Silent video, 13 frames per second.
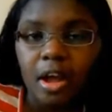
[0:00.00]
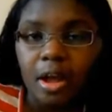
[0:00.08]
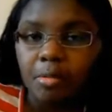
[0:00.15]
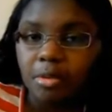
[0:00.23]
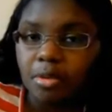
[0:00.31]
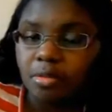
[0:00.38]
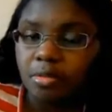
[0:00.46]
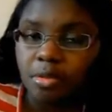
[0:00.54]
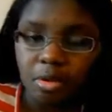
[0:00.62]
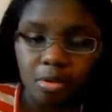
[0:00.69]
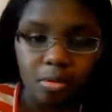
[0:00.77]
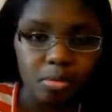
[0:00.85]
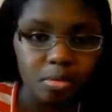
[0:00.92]
I'm a,
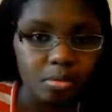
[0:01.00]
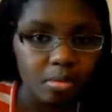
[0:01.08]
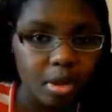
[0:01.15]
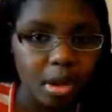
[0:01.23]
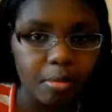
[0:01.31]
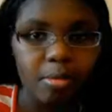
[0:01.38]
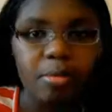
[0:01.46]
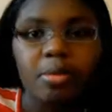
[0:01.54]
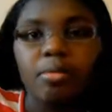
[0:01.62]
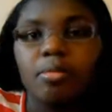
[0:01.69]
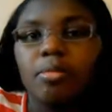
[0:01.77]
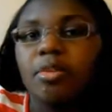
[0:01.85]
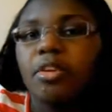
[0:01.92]
you know, I'm a
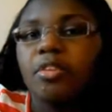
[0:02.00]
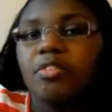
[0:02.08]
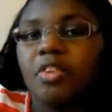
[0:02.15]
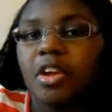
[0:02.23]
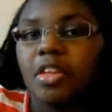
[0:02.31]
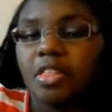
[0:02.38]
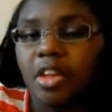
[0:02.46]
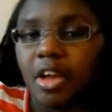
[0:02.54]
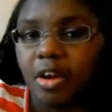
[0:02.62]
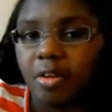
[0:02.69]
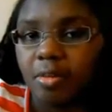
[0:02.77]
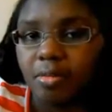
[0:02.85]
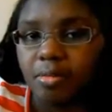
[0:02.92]
good faith
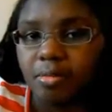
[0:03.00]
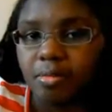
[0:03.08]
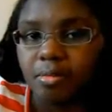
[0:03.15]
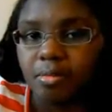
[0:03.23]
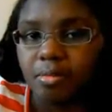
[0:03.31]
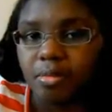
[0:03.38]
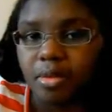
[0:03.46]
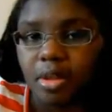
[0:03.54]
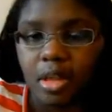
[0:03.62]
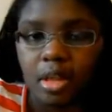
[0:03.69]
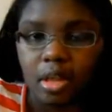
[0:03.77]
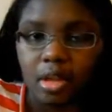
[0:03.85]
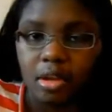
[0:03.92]
out,
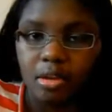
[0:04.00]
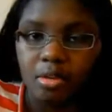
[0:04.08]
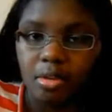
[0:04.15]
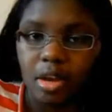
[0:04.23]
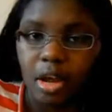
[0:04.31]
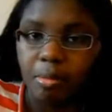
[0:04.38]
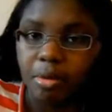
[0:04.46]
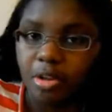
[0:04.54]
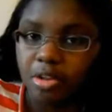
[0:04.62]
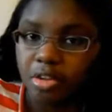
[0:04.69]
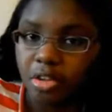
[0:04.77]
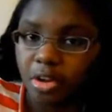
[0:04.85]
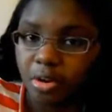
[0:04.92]
and I'm gonna
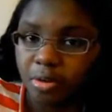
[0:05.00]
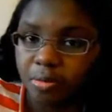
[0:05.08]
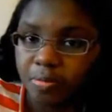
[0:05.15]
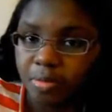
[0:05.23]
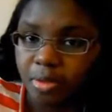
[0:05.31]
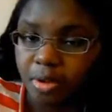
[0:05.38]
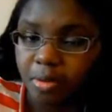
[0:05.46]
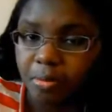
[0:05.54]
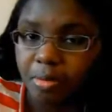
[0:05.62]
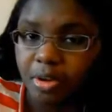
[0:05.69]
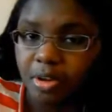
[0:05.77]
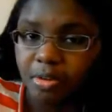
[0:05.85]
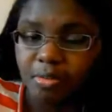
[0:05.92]
let you go.
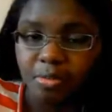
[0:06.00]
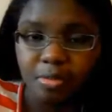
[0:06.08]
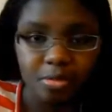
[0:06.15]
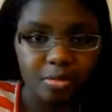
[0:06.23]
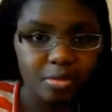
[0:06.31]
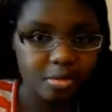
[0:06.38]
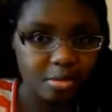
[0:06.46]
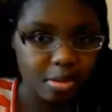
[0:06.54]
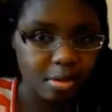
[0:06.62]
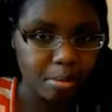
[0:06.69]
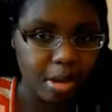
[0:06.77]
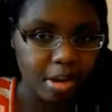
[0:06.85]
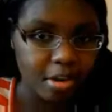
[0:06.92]
But
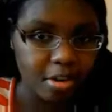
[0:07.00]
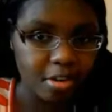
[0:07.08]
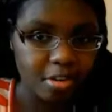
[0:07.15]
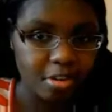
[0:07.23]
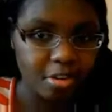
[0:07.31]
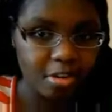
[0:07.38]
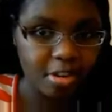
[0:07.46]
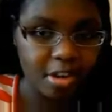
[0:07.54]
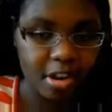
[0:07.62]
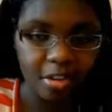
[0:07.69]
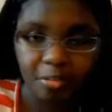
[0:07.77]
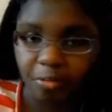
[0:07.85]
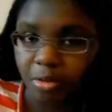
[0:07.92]
come back in a year.
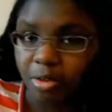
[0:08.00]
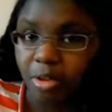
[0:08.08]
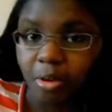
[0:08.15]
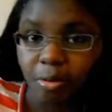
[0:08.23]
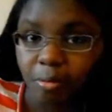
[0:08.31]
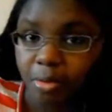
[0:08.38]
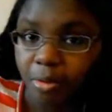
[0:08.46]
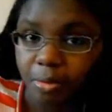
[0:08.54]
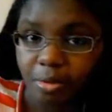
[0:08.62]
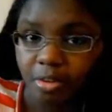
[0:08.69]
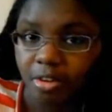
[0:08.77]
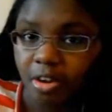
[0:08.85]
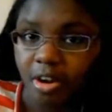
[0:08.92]
Now we're gonna be
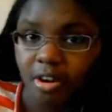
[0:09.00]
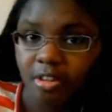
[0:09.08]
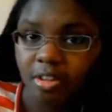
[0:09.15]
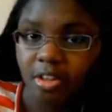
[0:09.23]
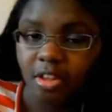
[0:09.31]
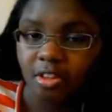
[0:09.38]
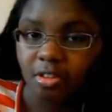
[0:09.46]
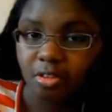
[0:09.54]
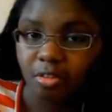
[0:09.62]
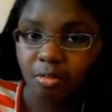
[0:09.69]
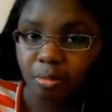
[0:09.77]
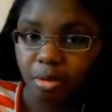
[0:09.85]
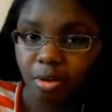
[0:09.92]
periodically testing
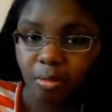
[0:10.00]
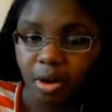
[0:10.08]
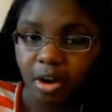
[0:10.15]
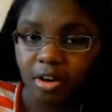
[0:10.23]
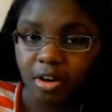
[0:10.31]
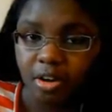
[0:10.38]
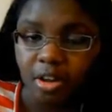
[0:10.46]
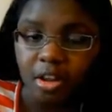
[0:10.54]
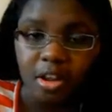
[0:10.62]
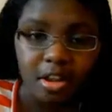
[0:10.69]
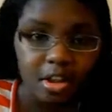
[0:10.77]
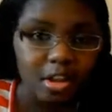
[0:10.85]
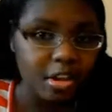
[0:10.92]
you for marijuana,
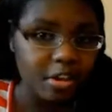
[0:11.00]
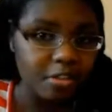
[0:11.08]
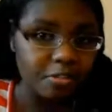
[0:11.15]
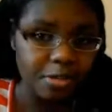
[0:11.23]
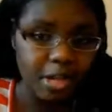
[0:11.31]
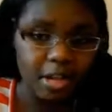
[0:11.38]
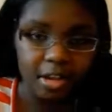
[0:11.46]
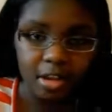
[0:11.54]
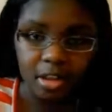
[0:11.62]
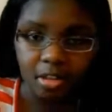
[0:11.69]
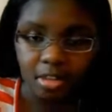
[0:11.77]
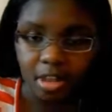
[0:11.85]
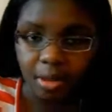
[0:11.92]
and if that
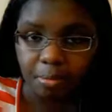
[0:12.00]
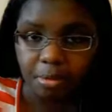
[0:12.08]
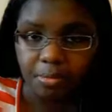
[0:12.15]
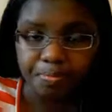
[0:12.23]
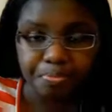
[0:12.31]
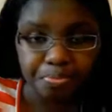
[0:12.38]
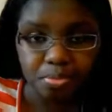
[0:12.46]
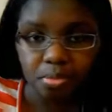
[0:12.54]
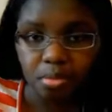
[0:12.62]
does happen,